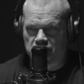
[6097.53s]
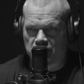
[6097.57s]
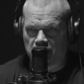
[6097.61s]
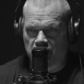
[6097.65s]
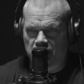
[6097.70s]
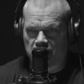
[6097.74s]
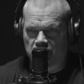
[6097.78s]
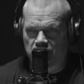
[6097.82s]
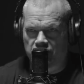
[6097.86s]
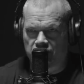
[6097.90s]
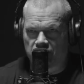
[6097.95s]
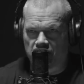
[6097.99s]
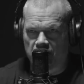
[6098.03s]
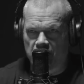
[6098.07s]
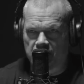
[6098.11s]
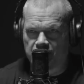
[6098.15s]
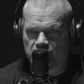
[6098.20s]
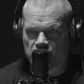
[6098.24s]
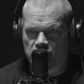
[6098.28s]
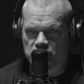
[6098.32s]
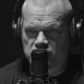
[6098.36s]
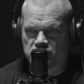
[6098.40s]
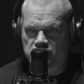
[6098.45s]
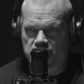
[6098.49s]
Any other high
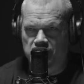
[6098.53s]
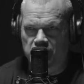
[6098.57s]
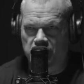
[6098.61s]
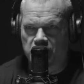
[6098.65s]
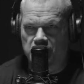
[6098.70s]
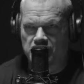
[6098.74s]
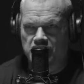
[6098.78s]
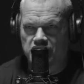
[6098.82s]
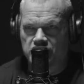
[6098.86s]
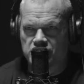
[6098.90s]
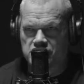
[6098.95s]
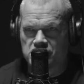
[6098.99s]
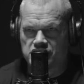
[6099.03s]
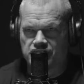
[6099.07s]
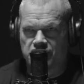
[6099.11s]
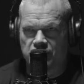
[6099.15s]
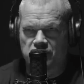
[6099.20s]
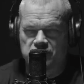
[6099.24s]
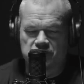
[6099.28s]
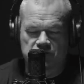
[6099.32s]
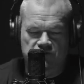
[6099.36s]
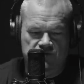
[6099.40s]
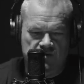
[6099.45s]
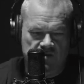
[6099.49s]
points from there? I mean, you there's know, a
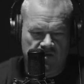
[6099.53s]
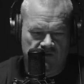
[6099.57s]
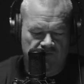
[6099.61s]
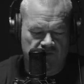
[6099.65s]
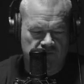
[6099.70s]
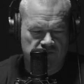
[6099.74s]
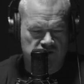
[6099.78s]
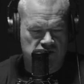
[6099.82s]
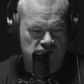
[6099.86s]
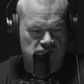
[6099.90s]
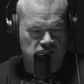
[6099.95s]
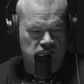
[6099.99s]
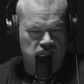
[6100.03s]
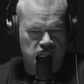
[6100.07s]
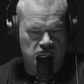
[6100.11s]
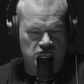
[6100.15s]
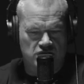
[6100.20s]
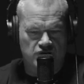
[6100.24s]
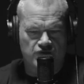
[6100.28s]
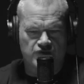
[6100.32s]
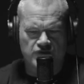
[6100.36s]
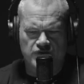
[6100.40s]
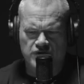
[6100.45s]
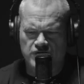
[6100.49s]
bunch I of mean, stuff. Yeah. I'm sure
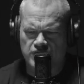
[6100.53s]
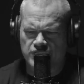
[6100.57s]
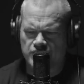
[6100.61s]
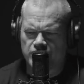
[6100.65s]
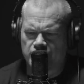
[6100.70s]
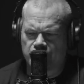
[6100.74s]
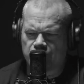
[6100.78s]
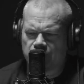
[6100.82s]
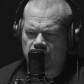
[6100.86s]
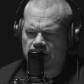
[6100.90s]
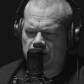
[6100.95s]
you you know.